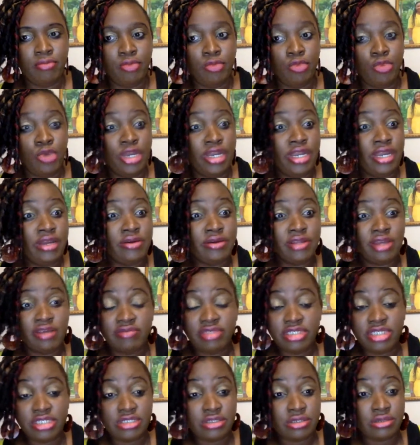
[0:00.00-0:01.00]
when they could
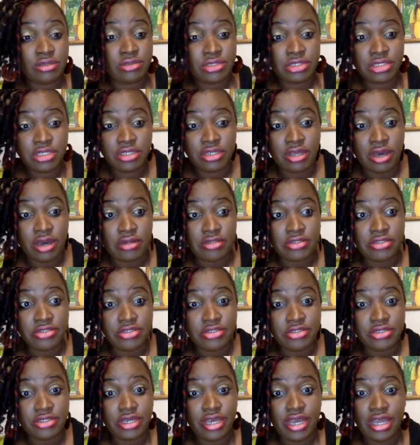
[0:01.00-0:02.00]
have just gone to the
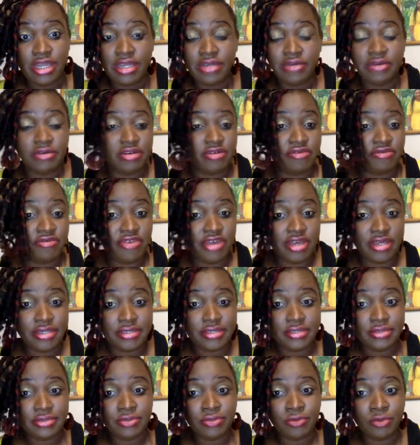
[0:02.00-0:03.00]
doctor and they could have
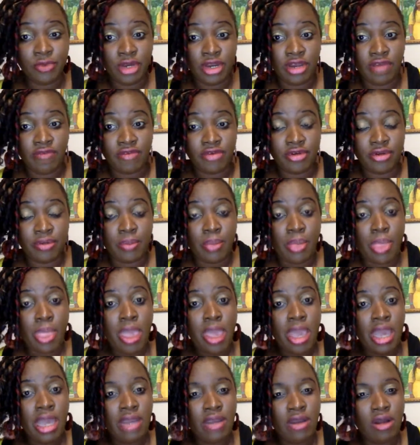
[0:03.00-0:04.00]
fixed whatever.
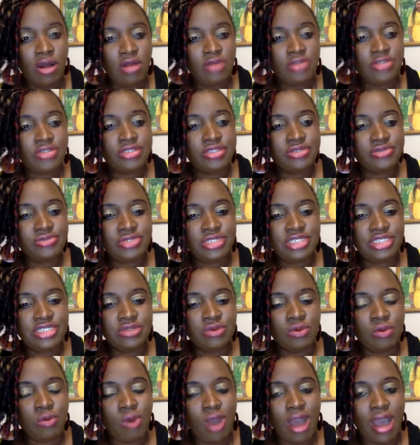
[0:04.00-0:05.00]
And also the
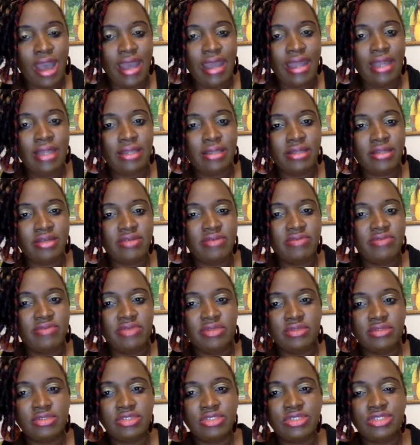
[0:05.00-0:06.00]
reason why a lot of
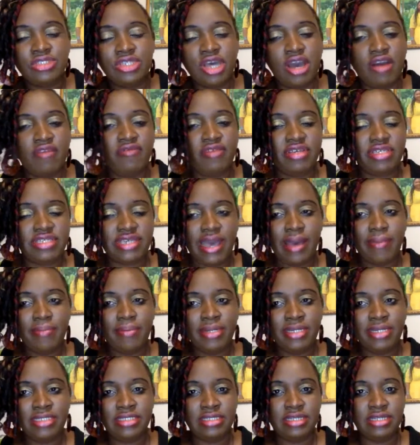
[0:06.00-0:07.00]
stuff is
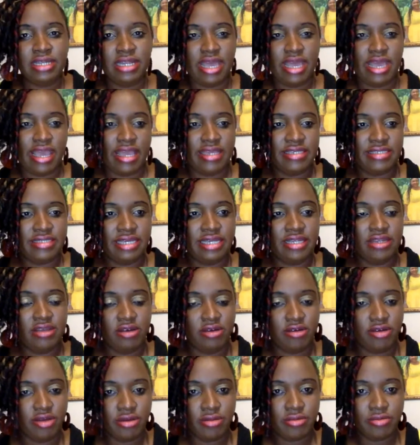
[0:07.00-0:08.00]
happening today, like I said
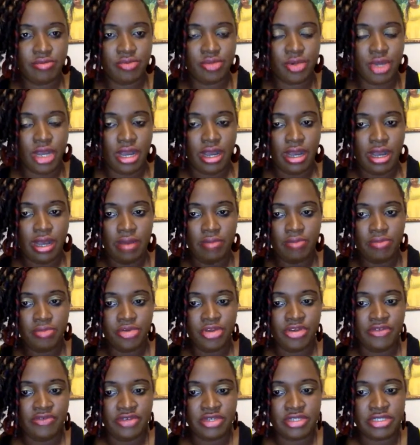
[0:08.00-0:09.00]

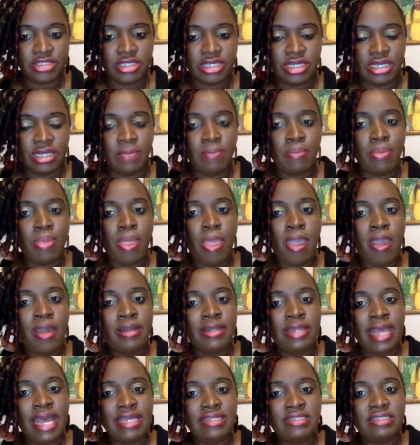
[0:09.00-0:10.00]
previously,
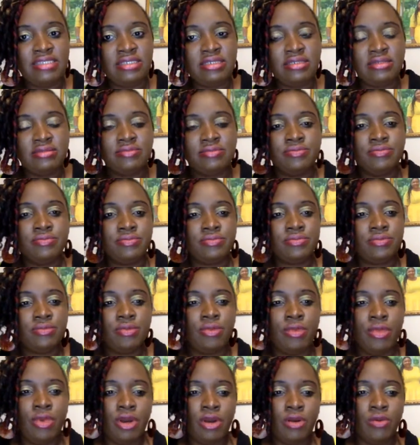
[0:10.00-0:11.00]
that
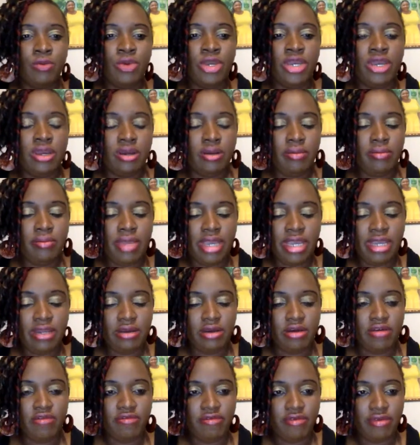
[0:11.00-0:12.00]
we are made
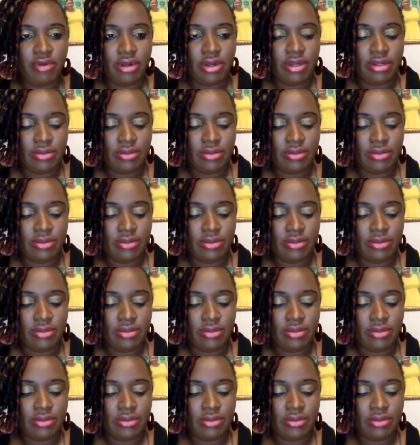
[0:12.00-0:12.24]
of